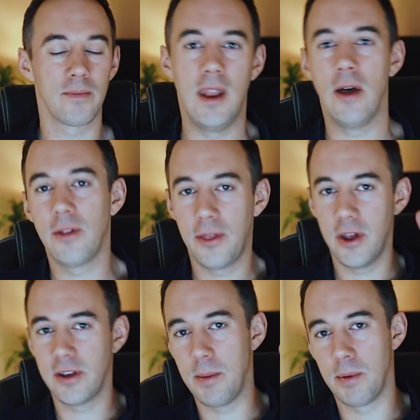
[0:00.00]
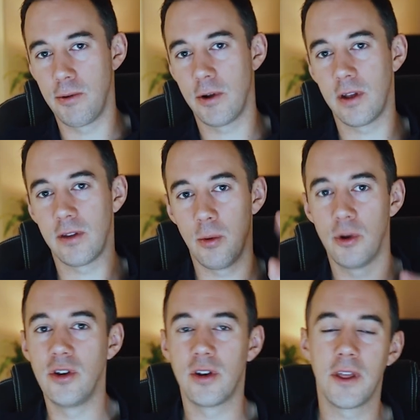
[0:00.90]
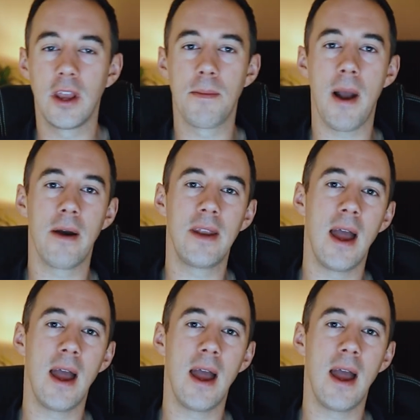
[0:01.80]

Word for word: Now, the third type of products I want you to think about